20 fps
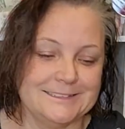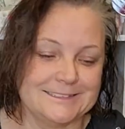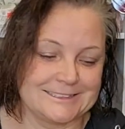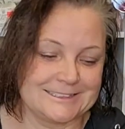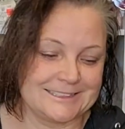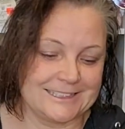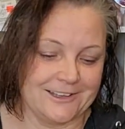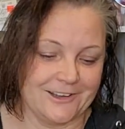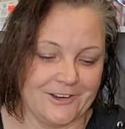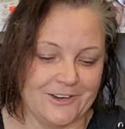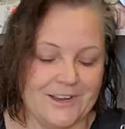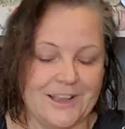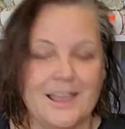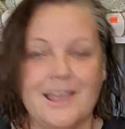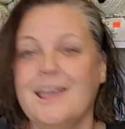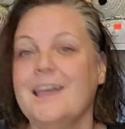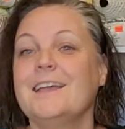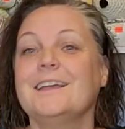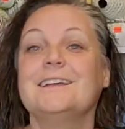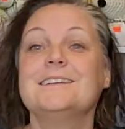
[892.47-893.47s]
So,
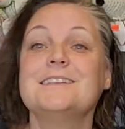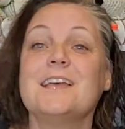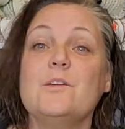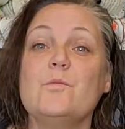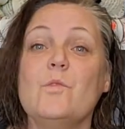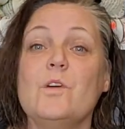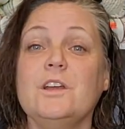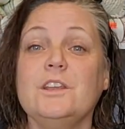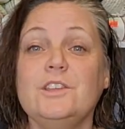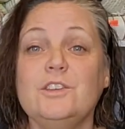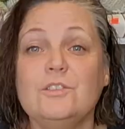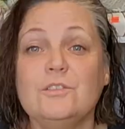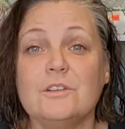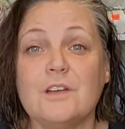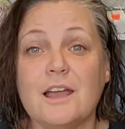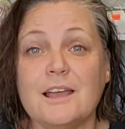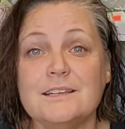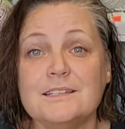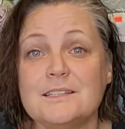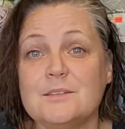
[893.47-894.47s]
because I want you
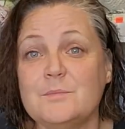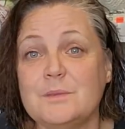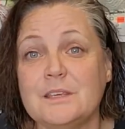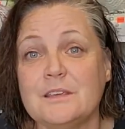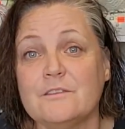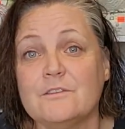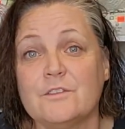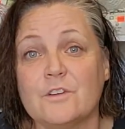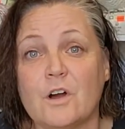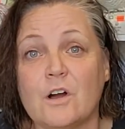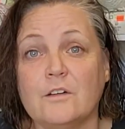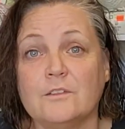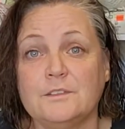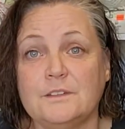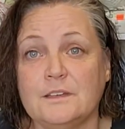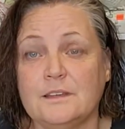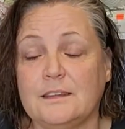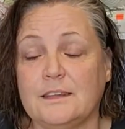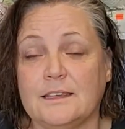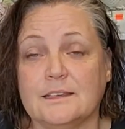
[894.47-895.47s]
guys to be involved
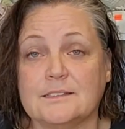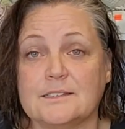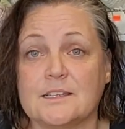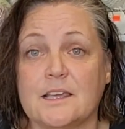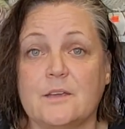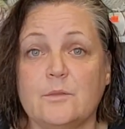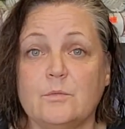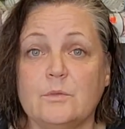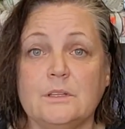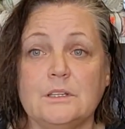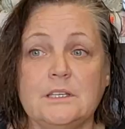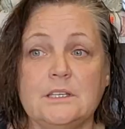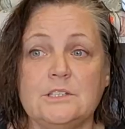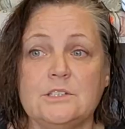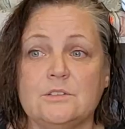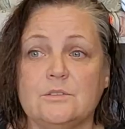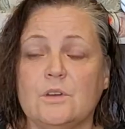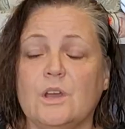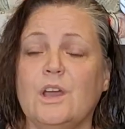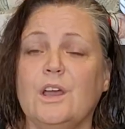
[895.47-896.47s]
in this. I really
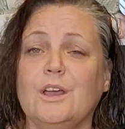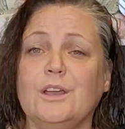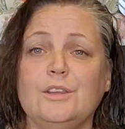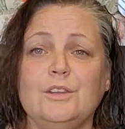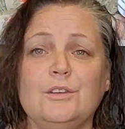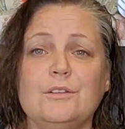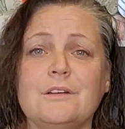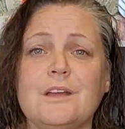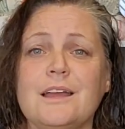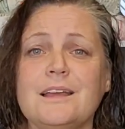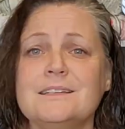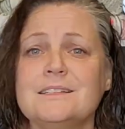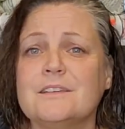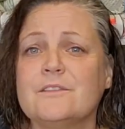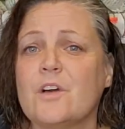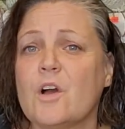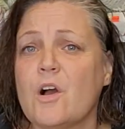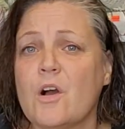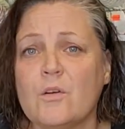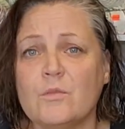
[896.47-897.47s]
do. You guys
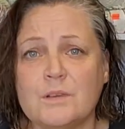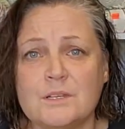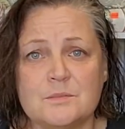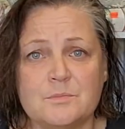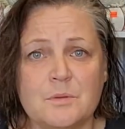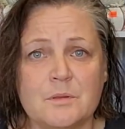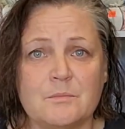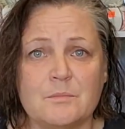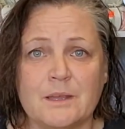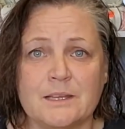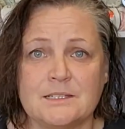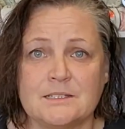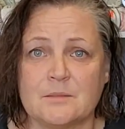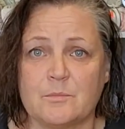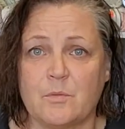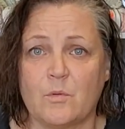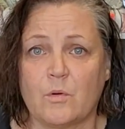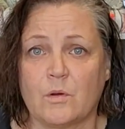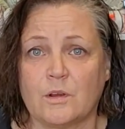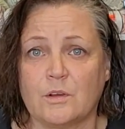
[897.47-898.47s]
have always been my
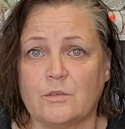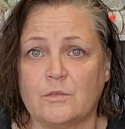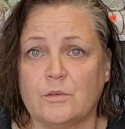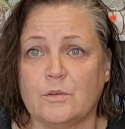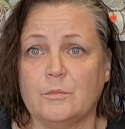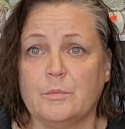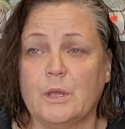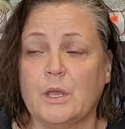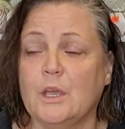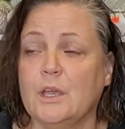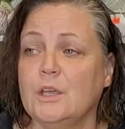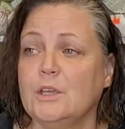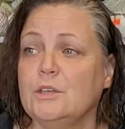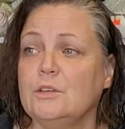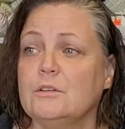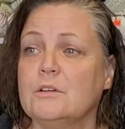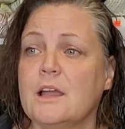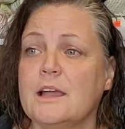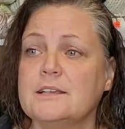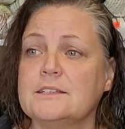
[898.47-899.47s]
support group.
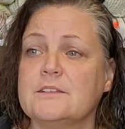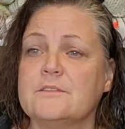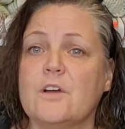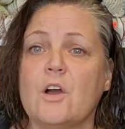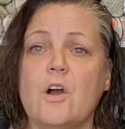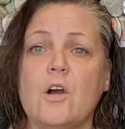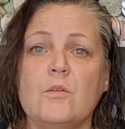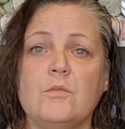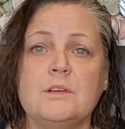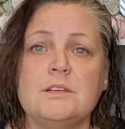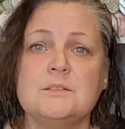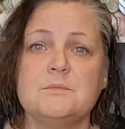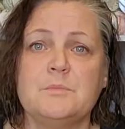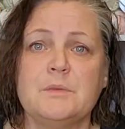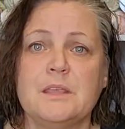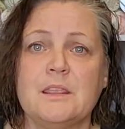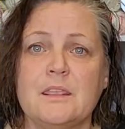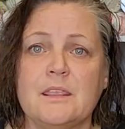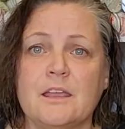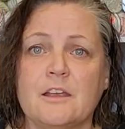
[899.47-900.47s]
You guys have always
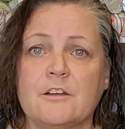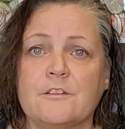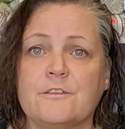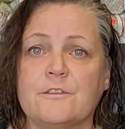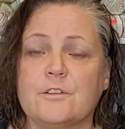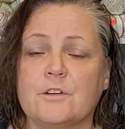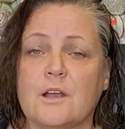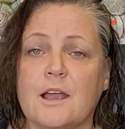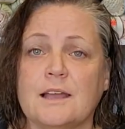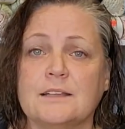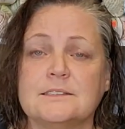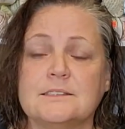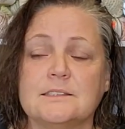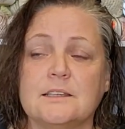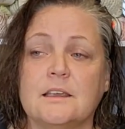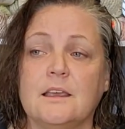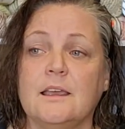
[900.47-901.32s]
been there for us.